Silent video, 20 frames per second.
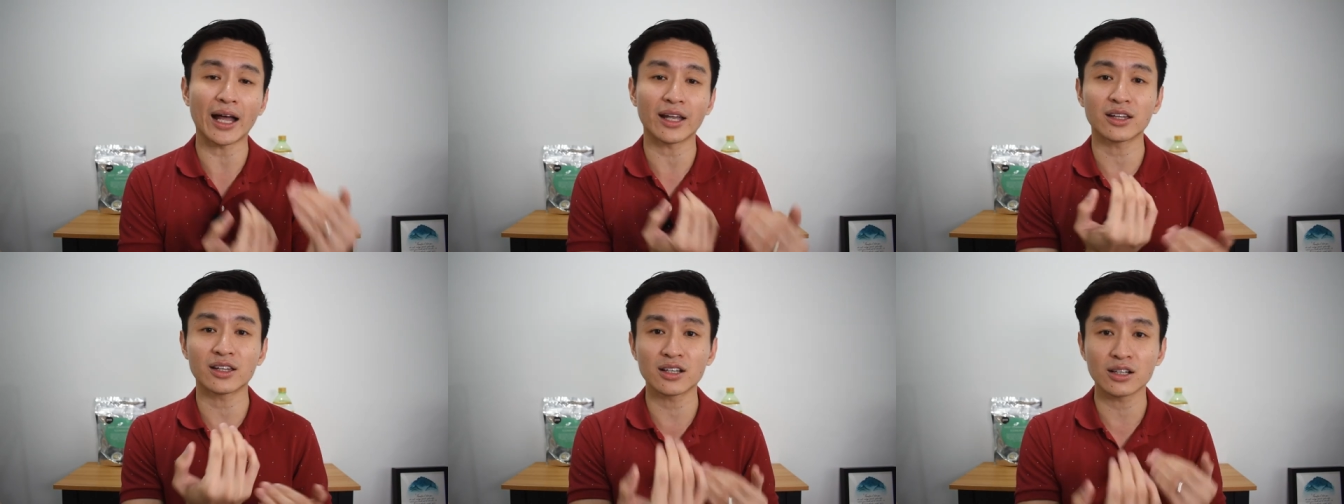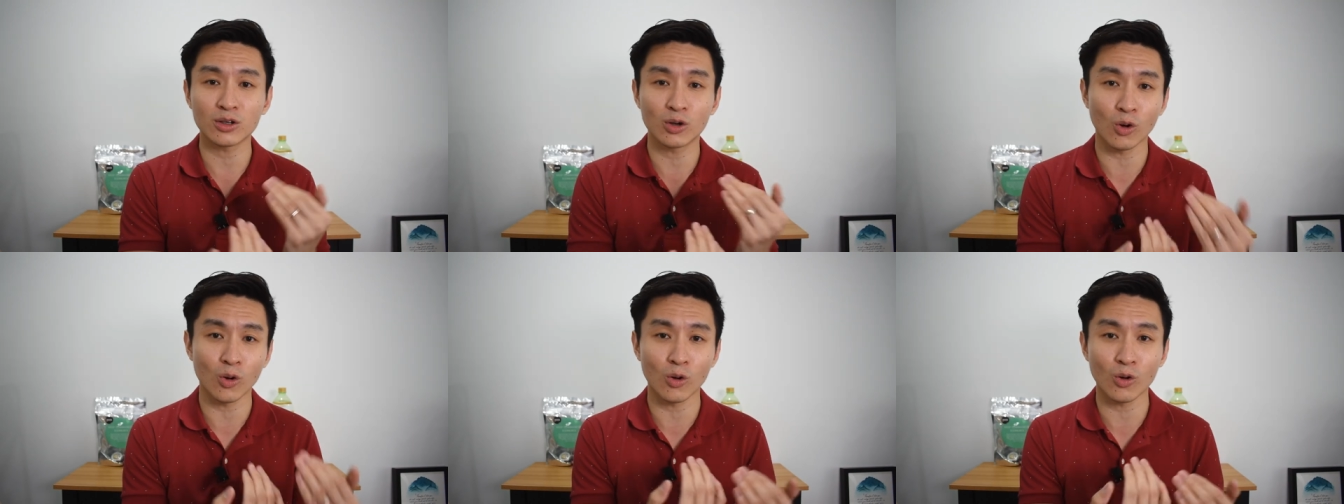
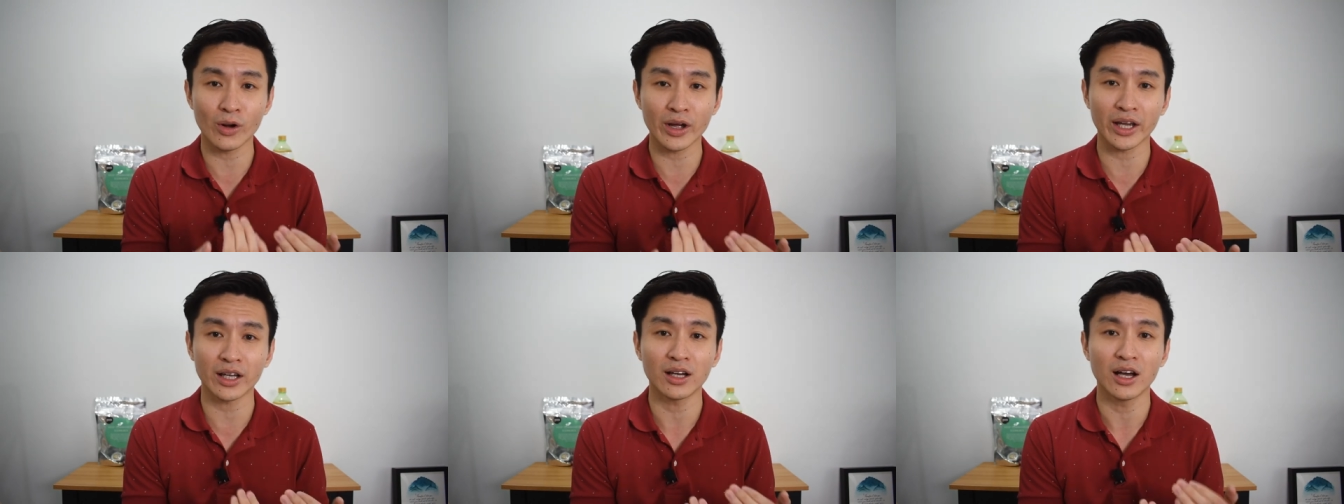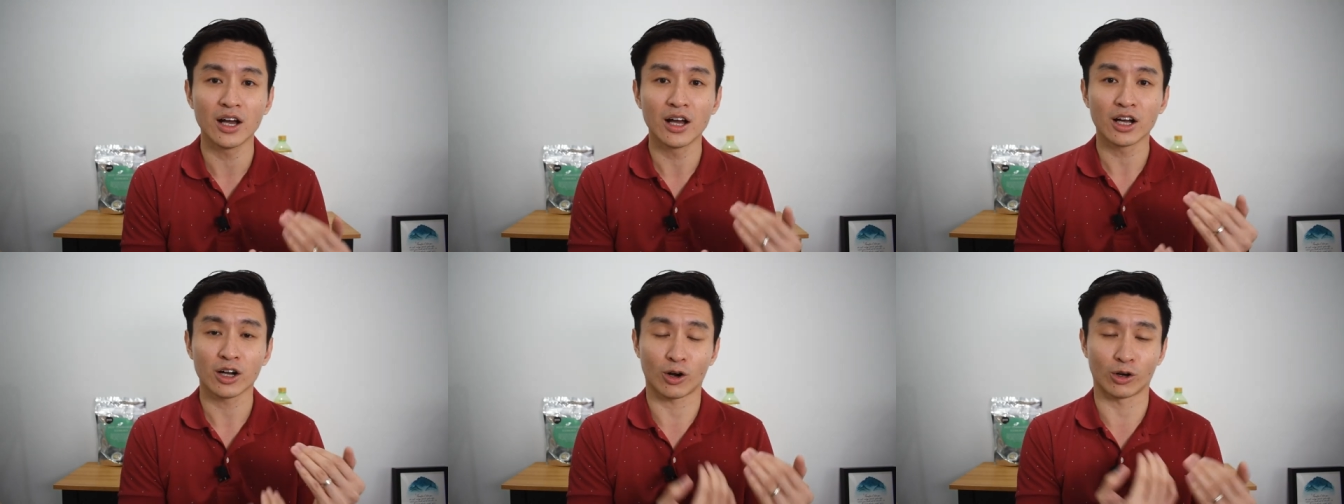
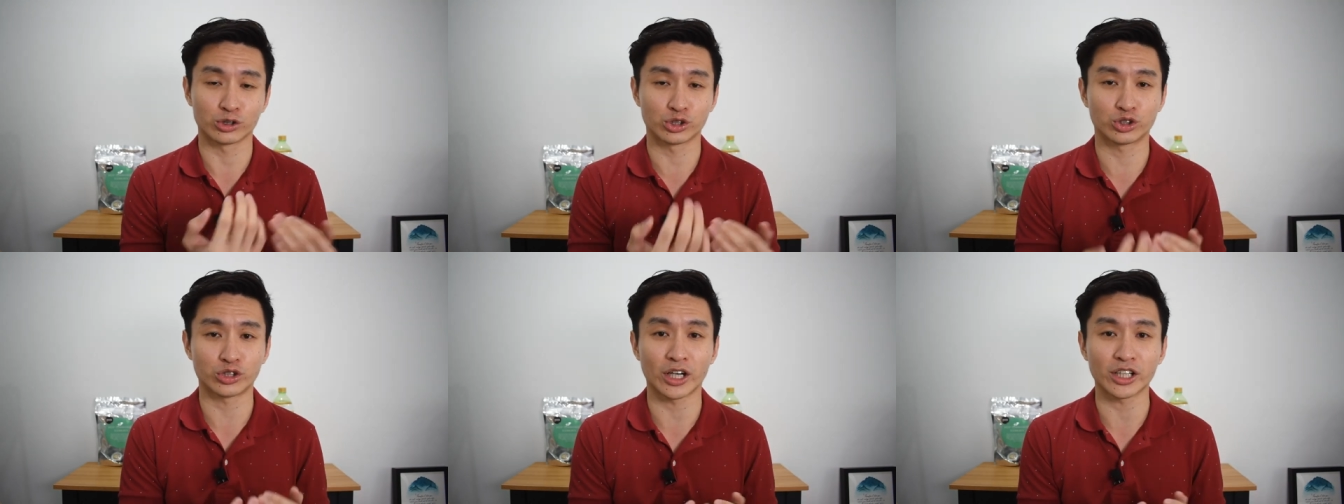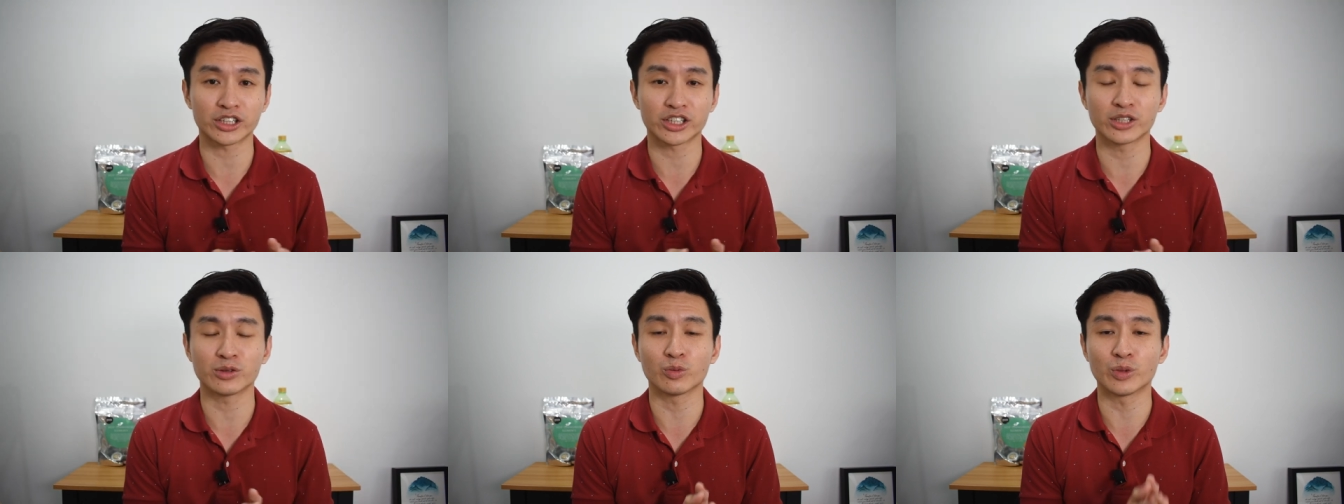undergoing
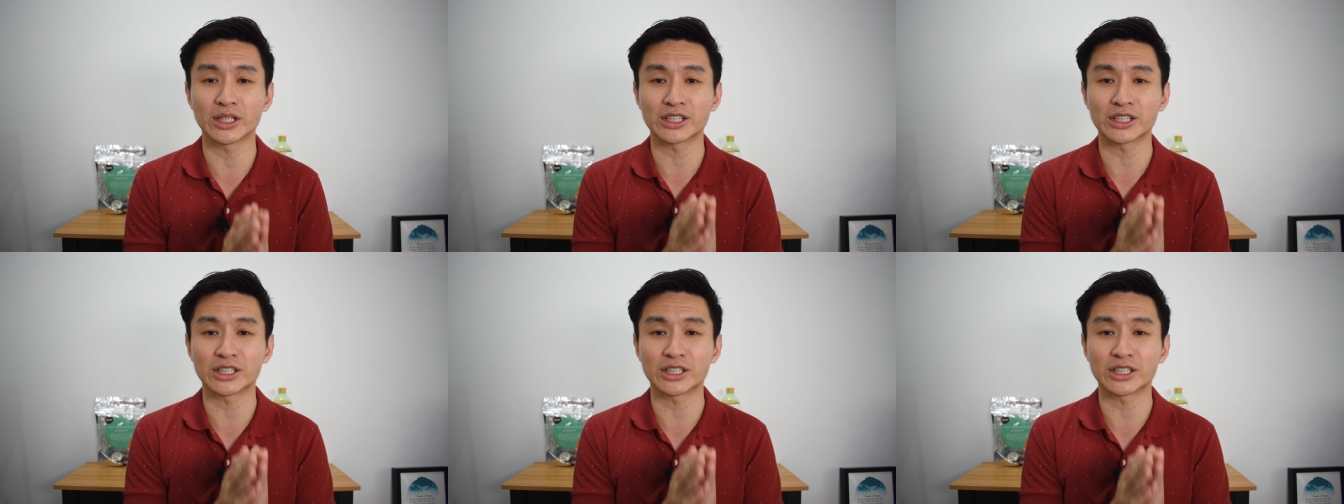construction,